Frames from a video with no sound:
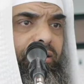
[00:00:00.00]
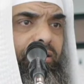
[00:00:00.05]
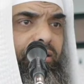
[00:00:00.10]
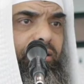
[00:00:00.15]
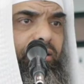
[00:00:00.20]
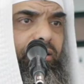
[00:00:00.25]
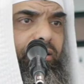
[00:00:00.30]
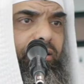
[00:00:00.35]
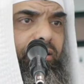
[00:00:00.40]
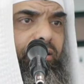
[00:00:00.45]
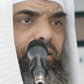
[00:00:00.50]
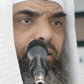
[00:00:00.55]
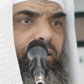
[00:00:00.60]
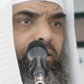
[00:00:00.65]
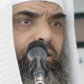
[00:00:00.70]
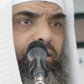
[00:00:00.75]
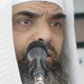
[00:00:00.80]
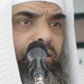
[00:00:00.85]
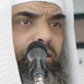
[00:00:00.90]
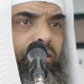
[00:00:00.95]

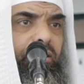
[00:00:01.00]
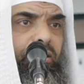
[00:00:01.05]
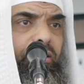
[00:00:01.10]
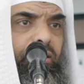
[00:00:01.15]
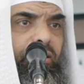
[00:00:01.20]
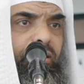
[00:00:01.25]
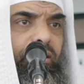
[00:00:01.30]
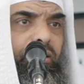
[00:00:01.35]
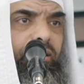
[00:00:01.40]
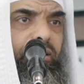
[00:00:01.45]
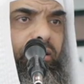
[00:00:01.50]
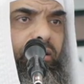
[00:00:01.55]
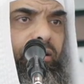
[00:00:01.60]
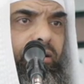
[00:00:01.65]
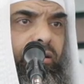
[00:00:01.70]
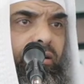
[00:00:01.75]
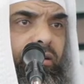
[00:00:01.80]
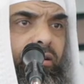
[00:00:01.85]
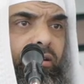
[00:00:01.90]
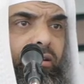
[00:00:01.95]

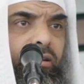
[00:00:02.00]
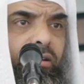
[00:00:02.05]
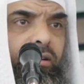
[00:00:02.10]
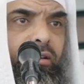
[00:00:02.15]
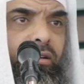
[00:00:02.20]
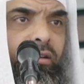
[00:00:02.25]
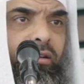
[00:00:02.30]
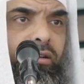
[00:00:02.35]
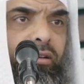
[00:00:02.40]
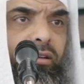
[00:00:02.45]
(no one is talking)